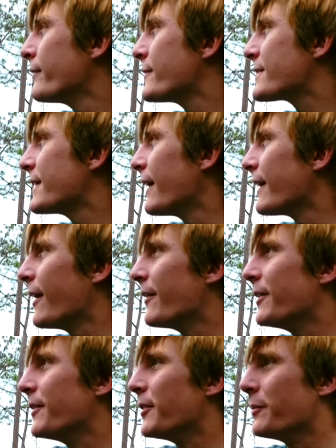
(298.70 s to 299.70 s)
Just kind of out
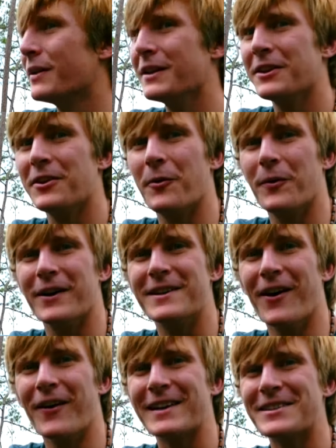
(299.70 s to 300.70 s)
here in the middle of nowhere
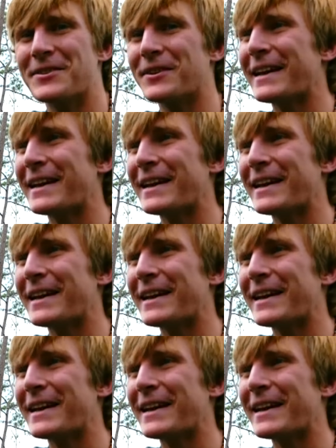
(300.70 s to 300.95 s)
talking to a